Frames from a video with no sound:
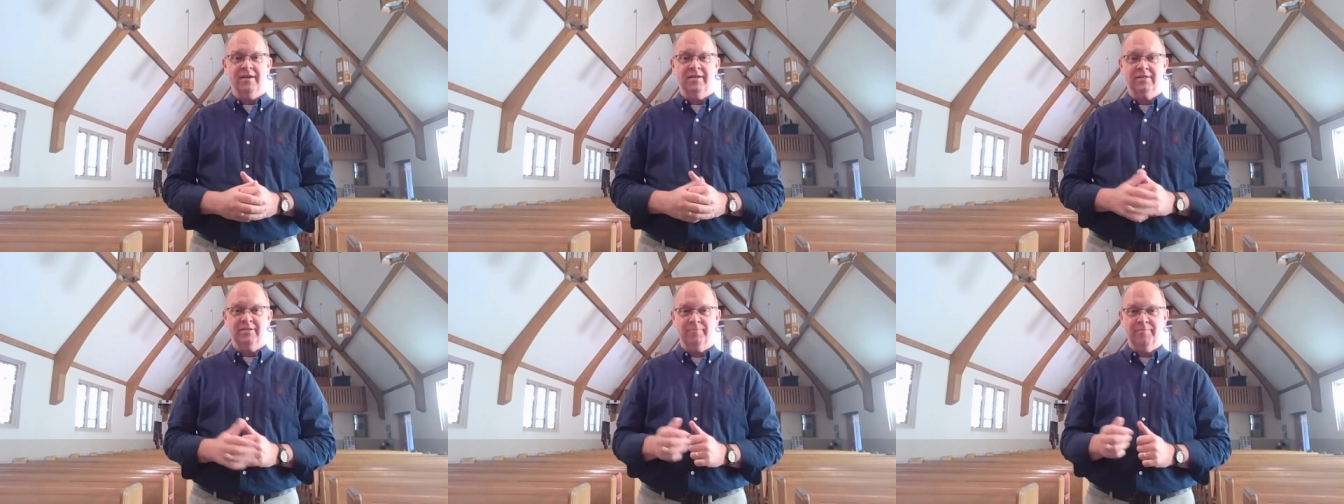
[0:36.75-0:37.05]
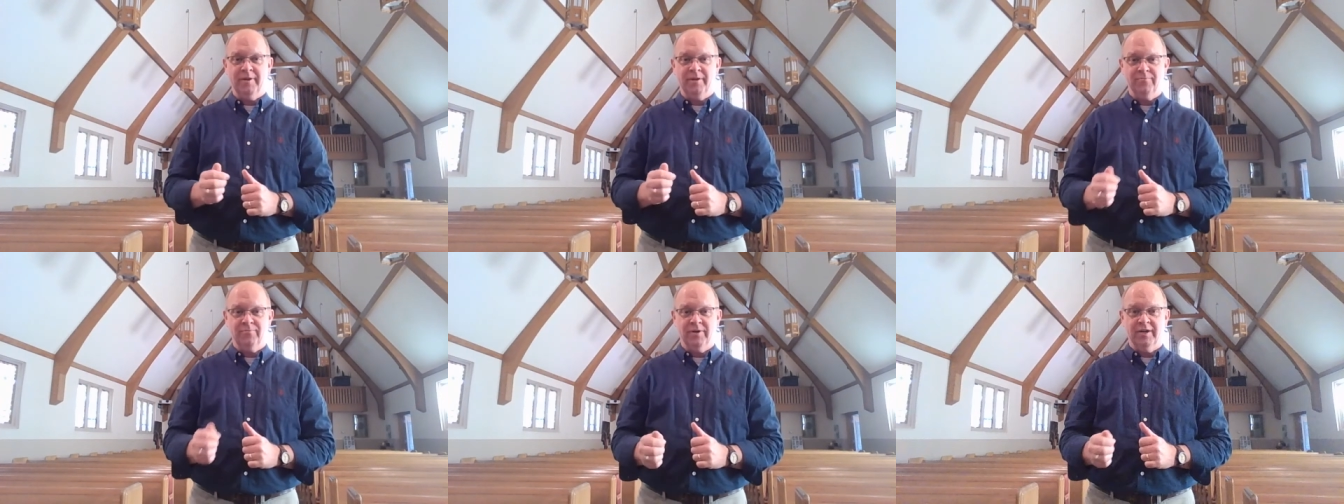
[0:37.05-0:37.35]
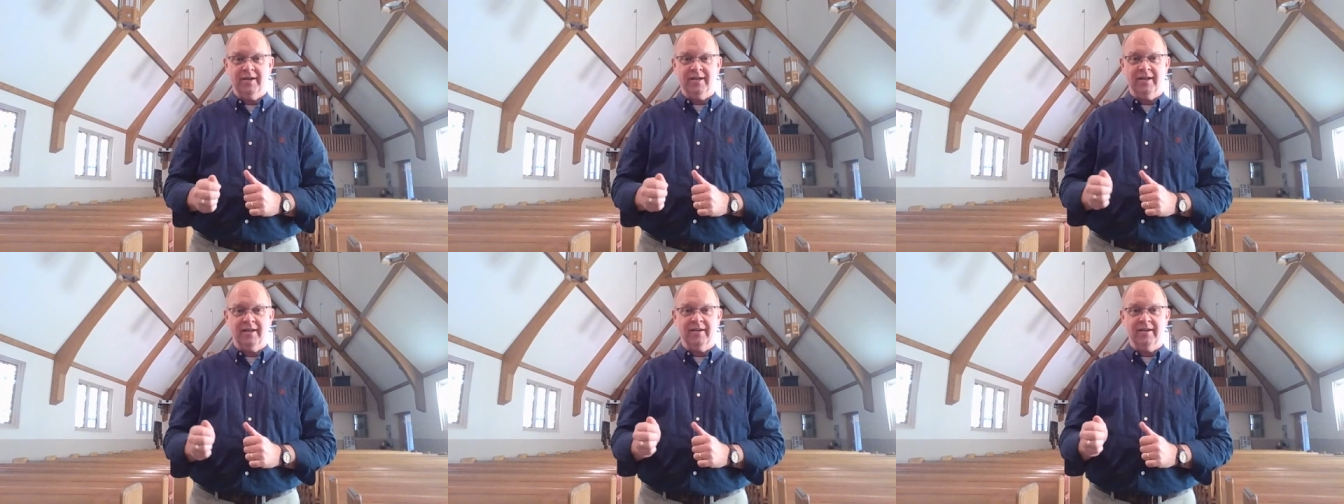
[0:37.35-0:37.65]
to be
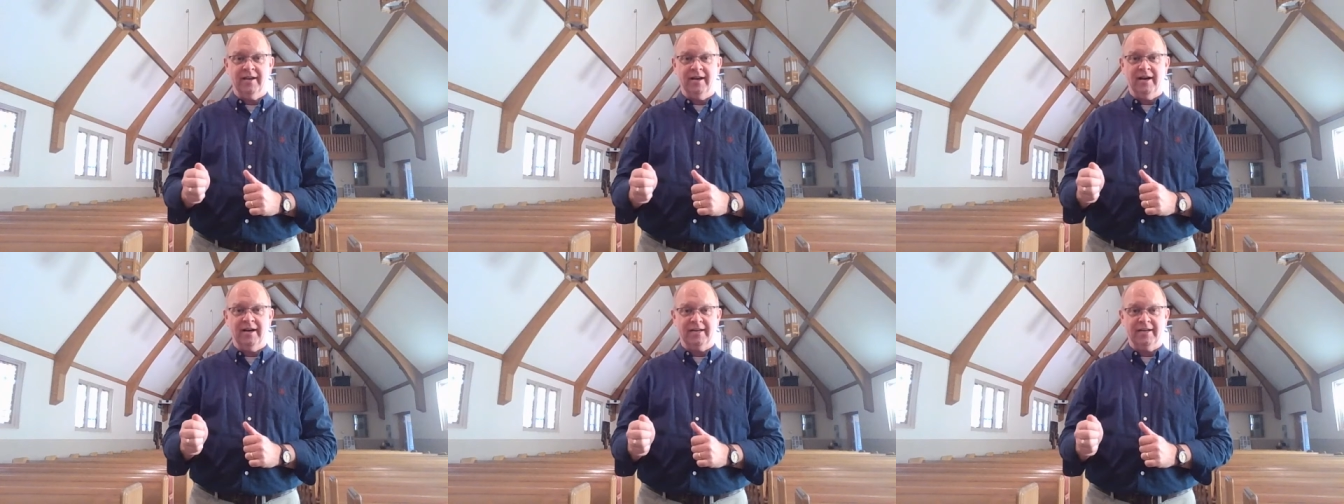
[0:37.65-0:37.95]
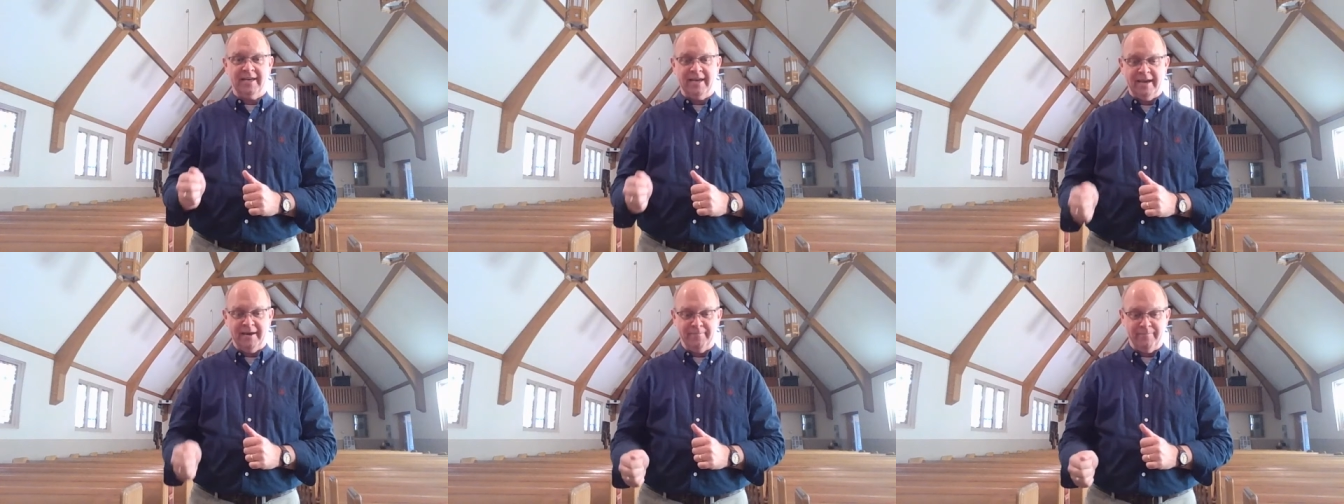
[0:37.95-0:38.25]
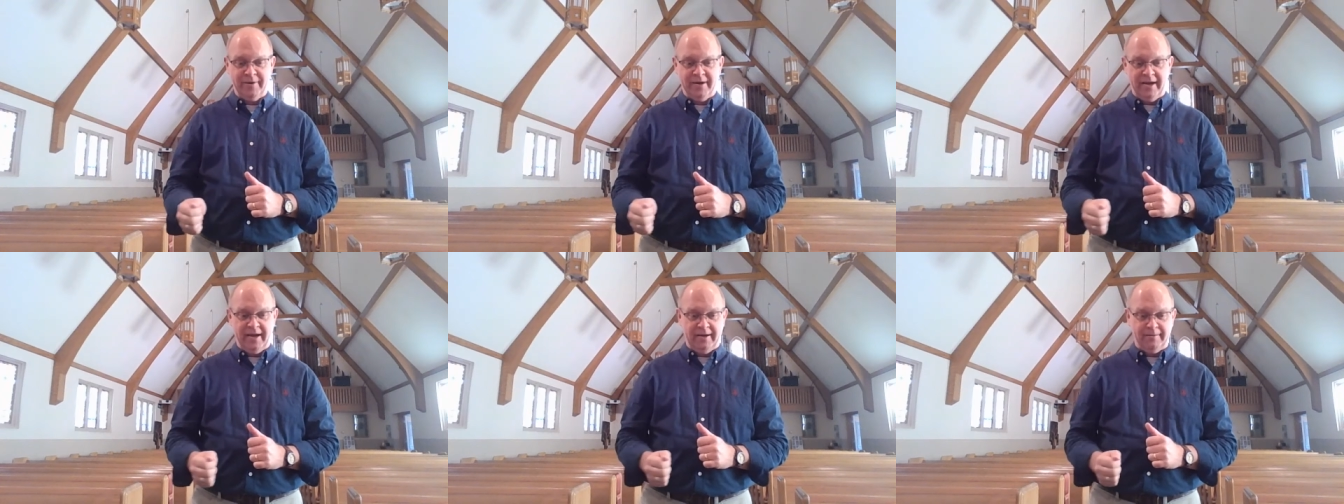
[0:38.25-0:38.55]
running a
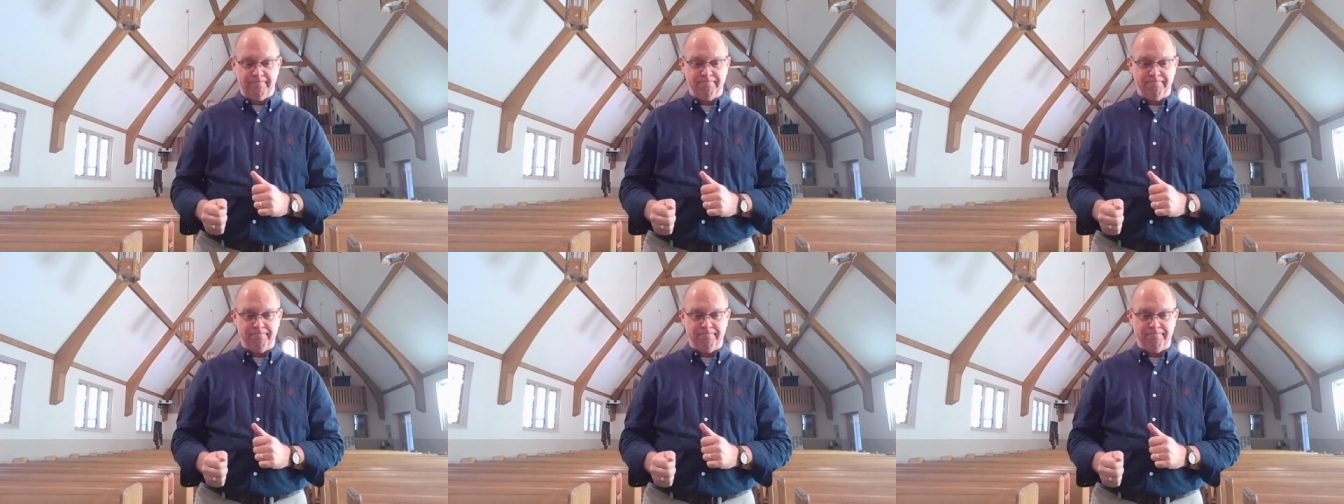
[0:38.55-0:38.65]
campaign.